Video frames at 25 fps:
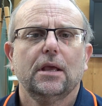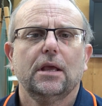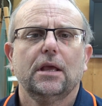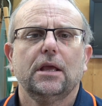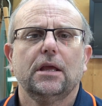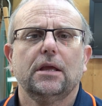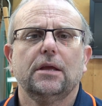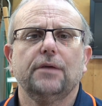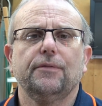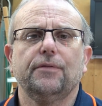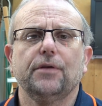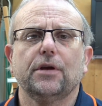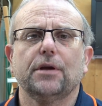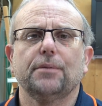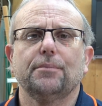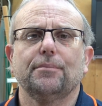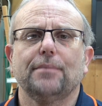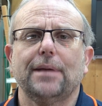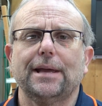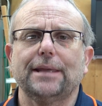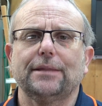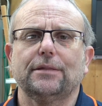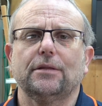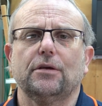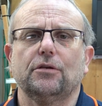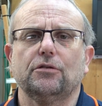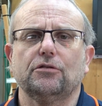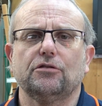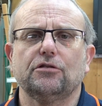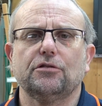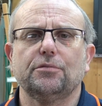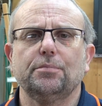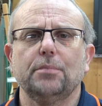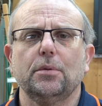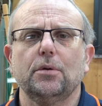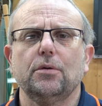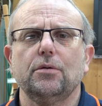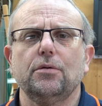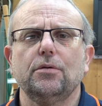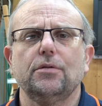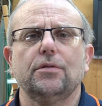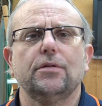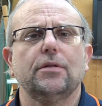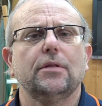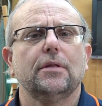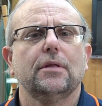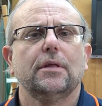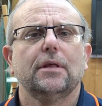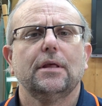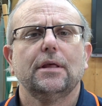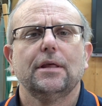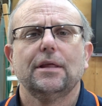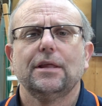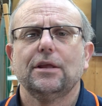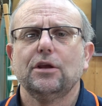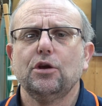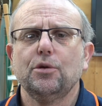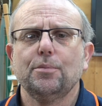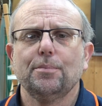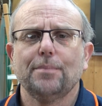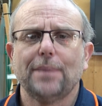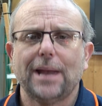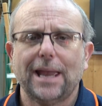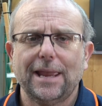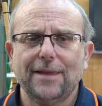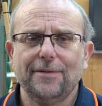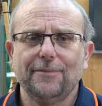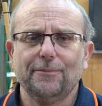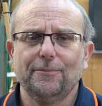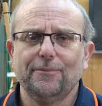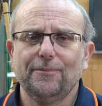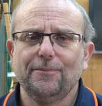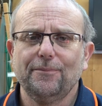If you can make those smooth, you may